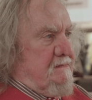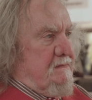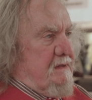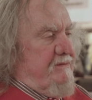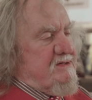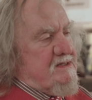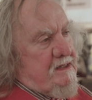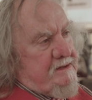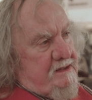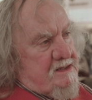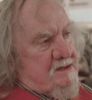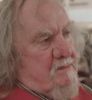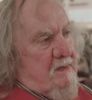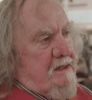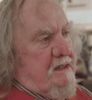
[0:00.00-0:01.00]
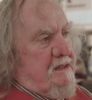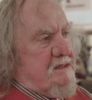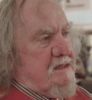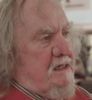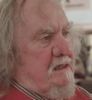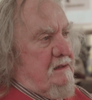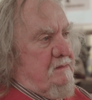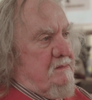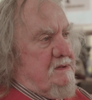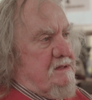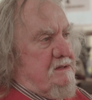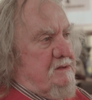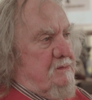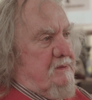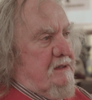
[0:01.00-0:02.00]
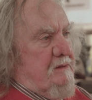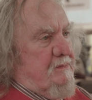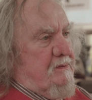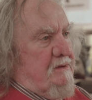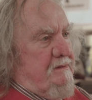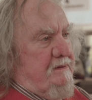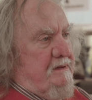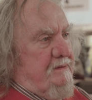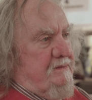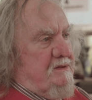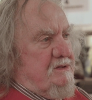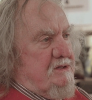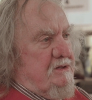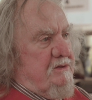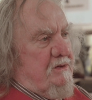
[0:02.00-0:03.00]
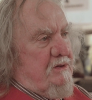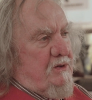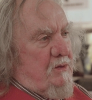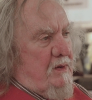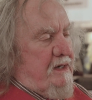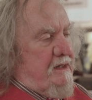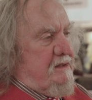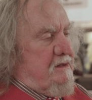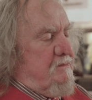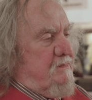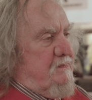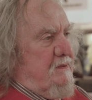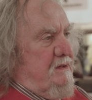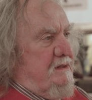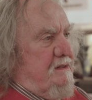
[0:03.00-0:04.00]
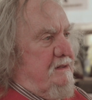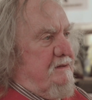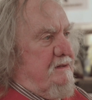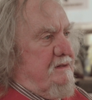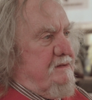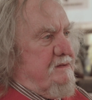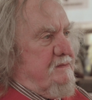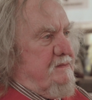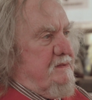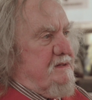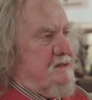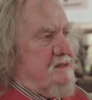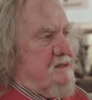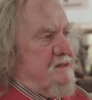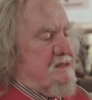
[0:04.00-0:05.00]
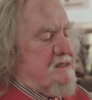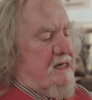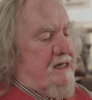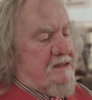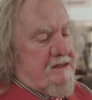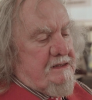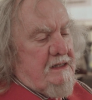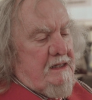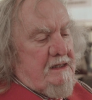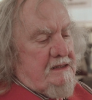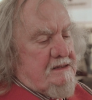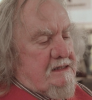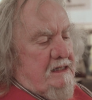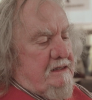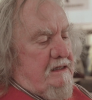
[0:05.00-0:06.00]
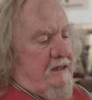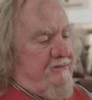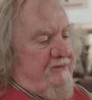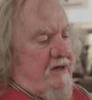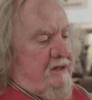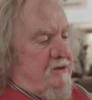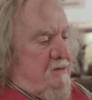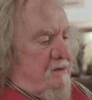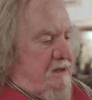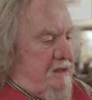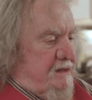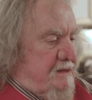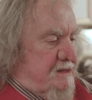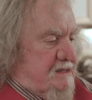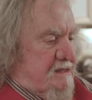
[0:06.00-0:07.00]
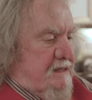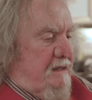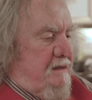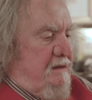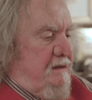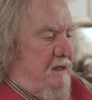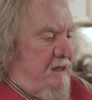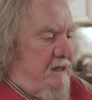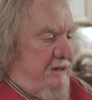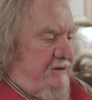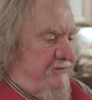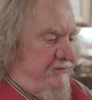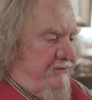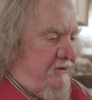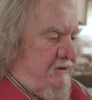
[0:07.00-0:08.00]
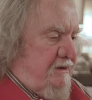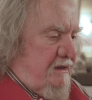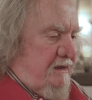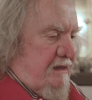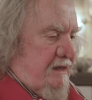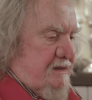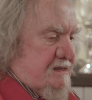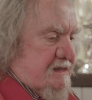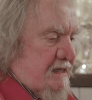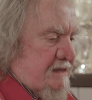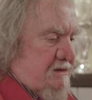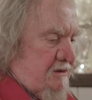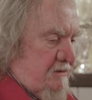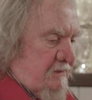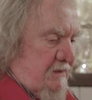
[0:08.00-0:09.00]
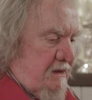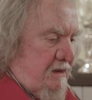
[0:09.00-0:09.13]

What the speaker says: I've said this many times to people. It's the only way I can say it. It's like if I do a still life and I set up